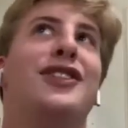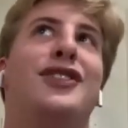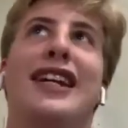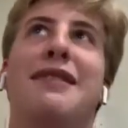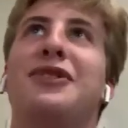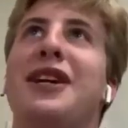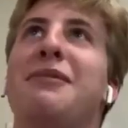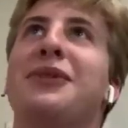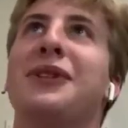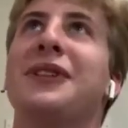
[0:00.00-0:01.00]
dream
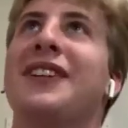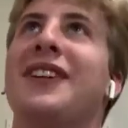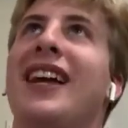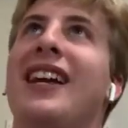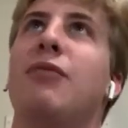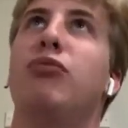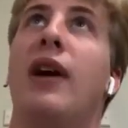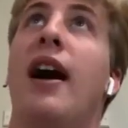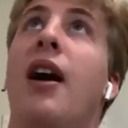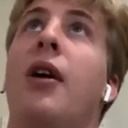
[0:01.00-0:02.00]
dream schools are like
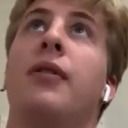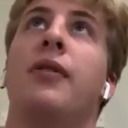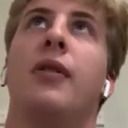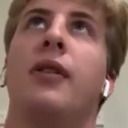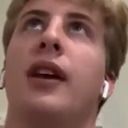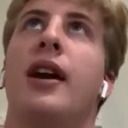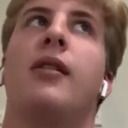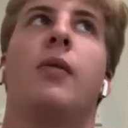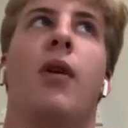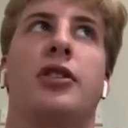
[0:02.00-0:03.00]
Brown or like
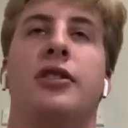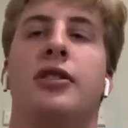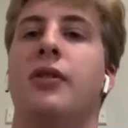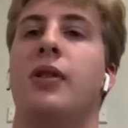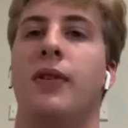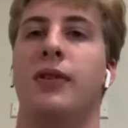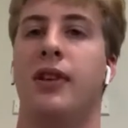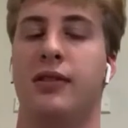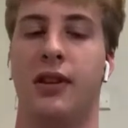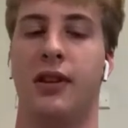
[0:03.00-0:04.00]
Washington University
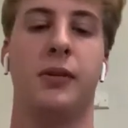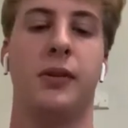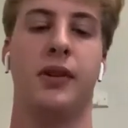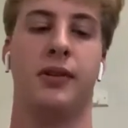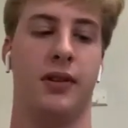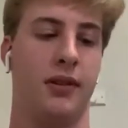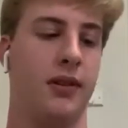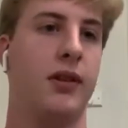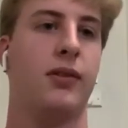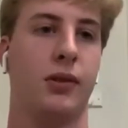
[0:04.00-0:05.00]
in St. Louis and
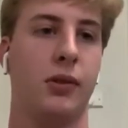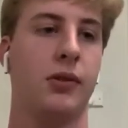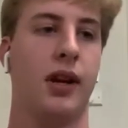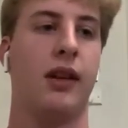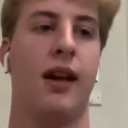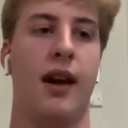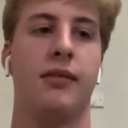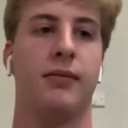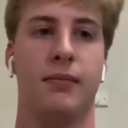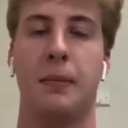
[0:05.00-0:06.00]
schools like that.
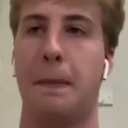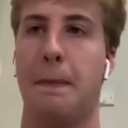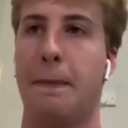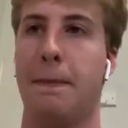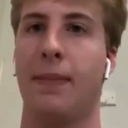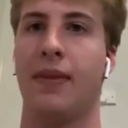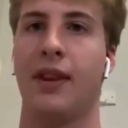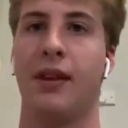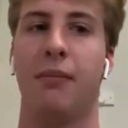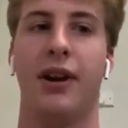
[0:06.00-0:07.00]

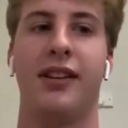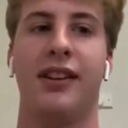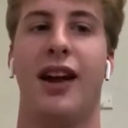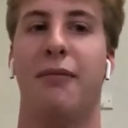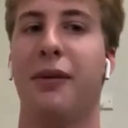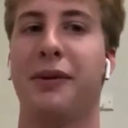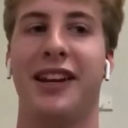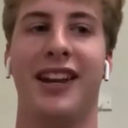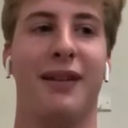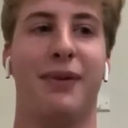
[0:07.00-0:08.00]
But yeah, I'm probably
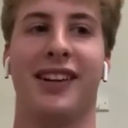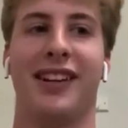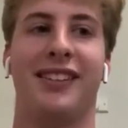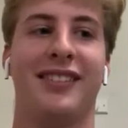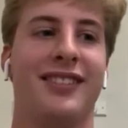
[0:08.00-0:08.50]
gonna end up like